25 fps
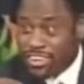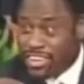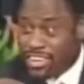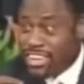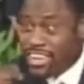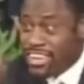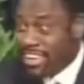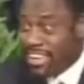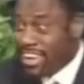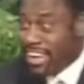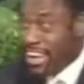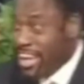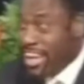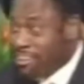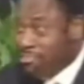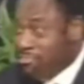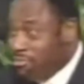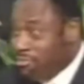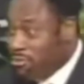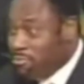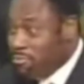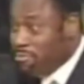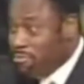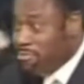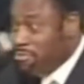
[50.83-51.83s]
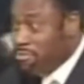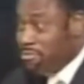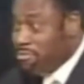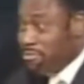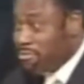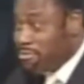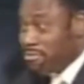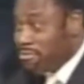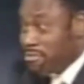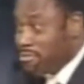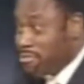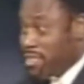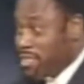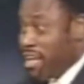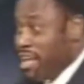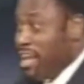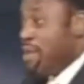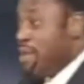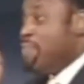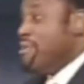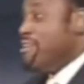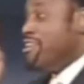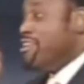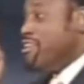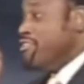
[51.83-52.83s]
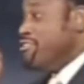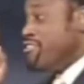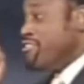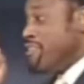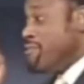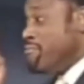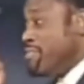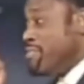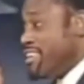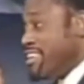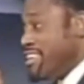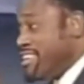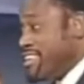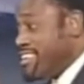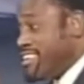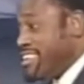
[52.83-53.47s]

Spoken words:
in the classroom. And let me tell you something.